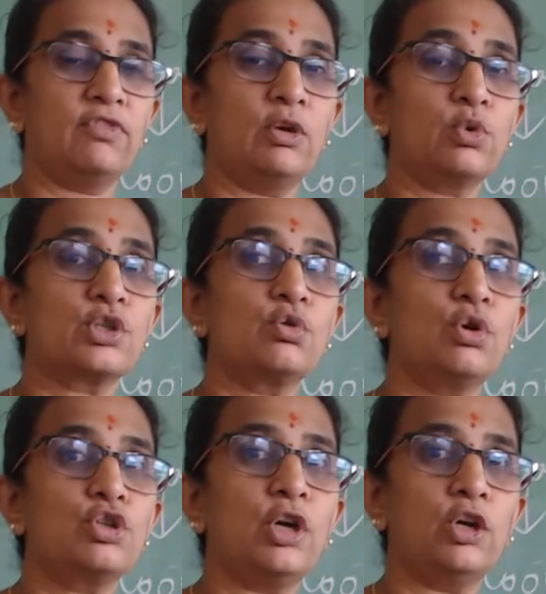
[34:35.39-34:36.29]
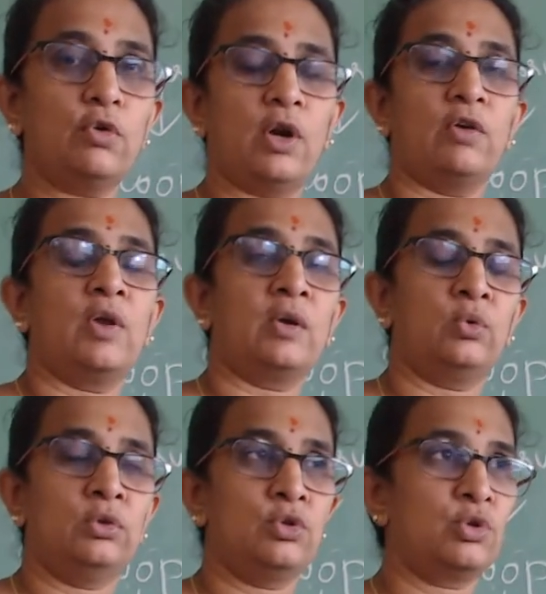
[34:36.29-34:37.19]
If there was no joint,
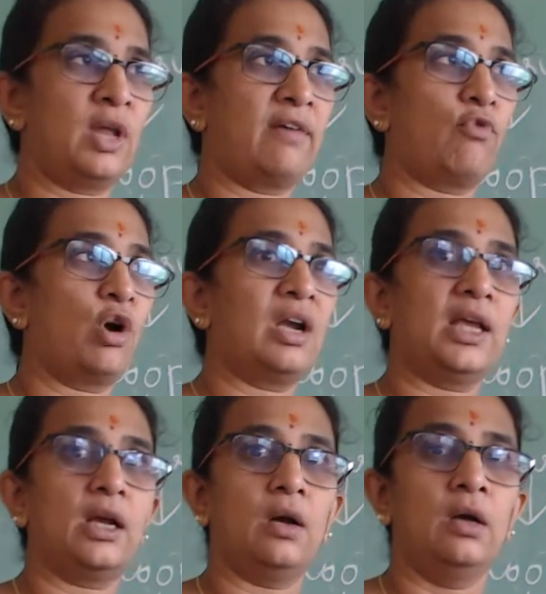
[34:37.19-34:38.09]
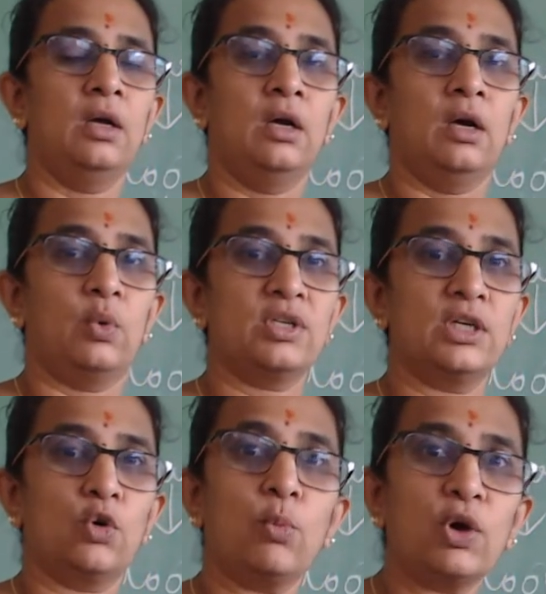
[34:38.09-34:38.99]
you should have walked like a, what is
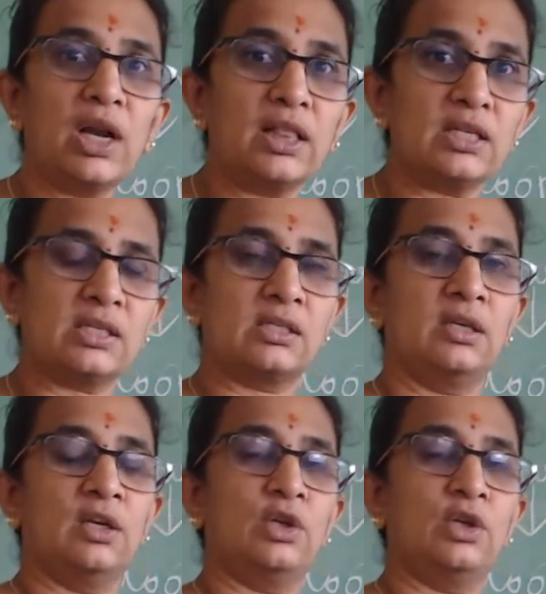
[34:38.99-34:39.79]
it, robot like this.